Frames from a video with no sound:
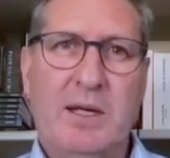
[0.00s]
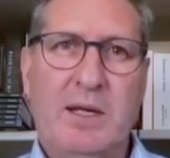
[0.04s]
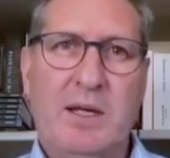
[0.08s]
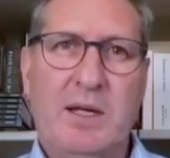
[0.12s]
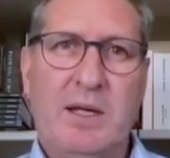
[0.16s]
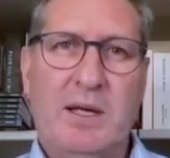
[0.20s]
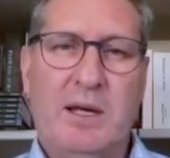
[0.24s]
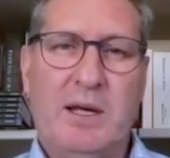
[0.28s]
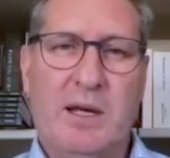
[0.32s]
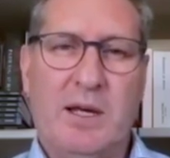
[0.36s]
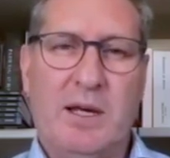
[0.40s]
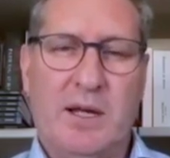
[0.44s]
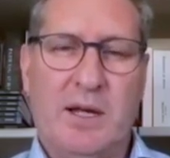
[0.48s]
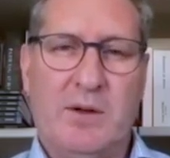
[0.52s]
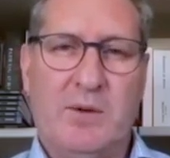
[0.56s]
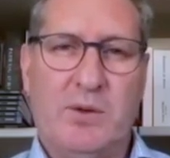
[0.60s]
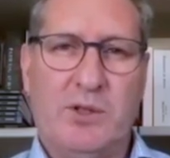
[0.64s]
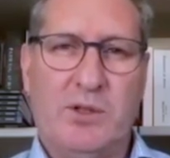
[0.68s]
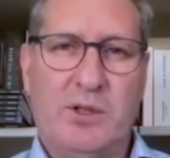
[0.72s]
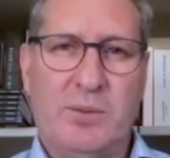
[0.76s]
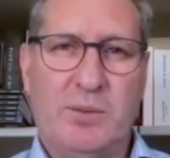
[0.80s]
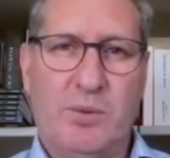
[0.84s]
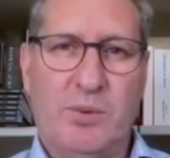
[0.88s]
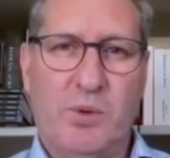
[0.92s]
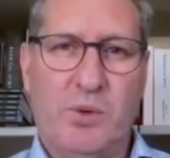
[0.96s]
that will
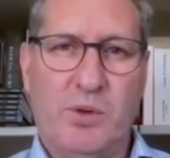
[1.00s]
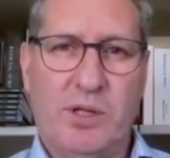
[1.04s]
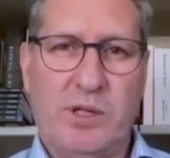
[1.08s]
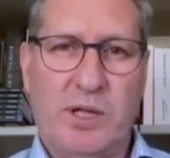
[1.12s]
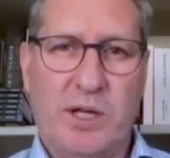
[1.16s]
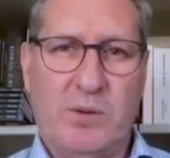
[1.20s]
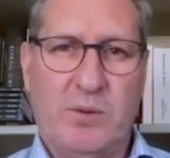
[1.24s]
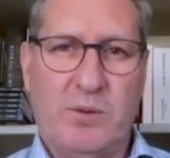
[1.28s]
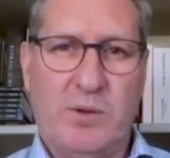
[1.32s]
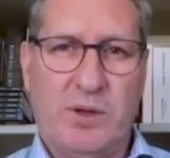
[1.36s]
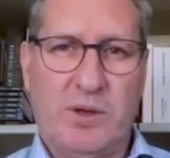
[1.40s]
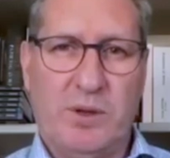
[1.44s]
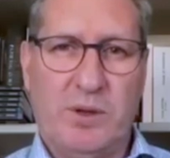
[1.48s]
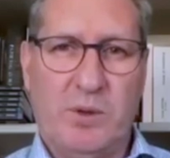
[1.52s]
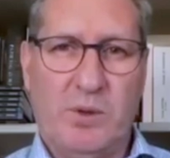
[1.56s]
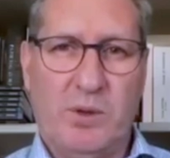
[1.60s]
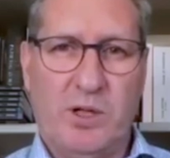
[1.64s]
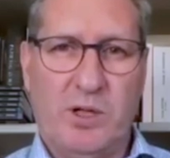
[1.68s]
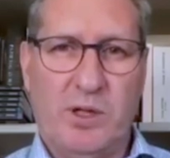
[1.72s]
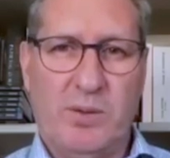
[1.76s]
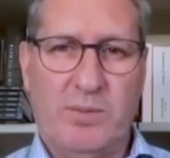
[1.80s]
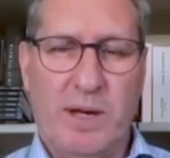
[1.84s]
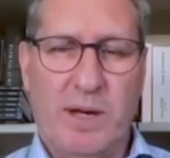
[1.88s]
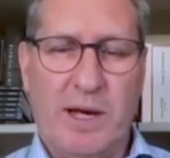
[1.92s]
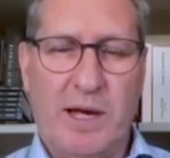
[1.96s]
support that with the
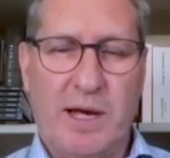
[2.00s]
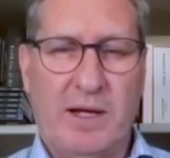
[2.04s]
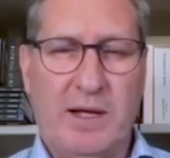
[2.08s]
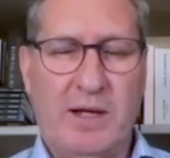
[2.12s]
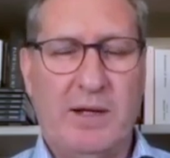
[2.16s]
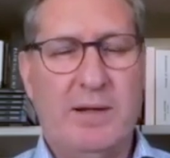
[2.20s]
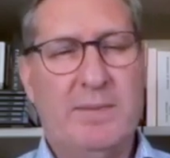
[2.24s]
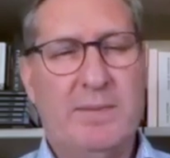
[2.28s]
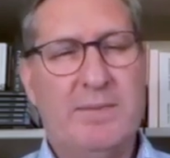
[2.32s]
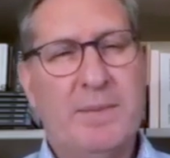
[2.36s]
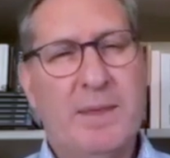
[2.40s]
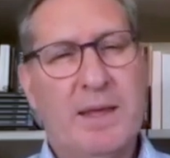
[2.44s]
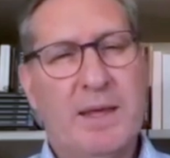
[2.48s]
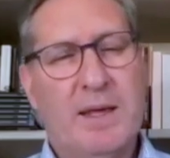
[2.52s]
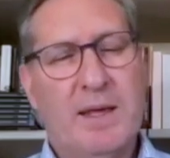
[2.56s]
World Bank.